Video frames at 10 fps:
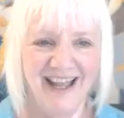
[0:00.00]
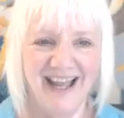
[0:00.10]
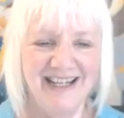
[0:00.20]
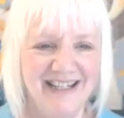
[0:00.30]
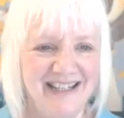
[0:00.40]

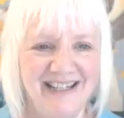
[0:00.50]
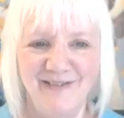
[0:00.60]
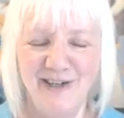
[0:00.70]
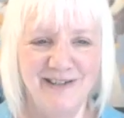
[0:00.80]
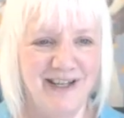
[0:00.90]
I didn't
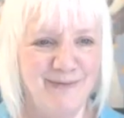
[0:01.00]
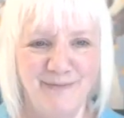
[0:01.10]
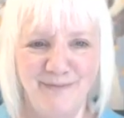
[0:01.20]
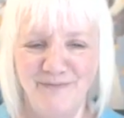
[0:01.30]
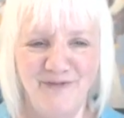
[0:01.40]
give you
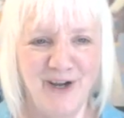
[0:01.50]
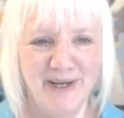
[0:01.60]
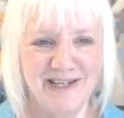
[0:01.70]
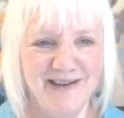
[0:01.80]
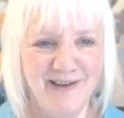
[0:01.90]
very
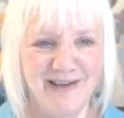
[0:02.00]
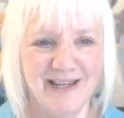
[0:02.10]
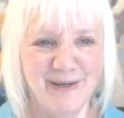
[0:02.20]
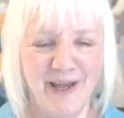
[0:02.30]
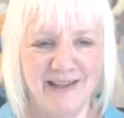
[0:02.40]
much
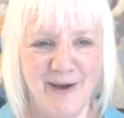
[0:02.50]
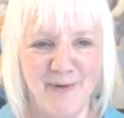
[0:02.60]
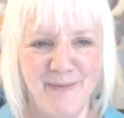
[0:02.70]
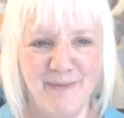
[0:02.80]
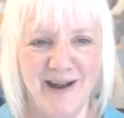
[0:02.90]
notice about that
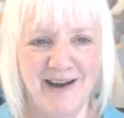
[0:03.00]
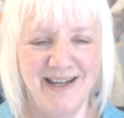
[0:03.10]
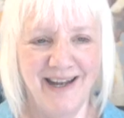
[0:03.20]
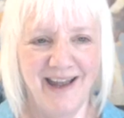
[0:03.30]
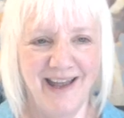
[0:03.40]
webinar,
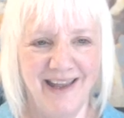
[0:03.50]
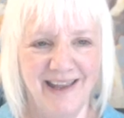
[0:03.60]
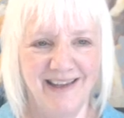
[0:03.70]
did I?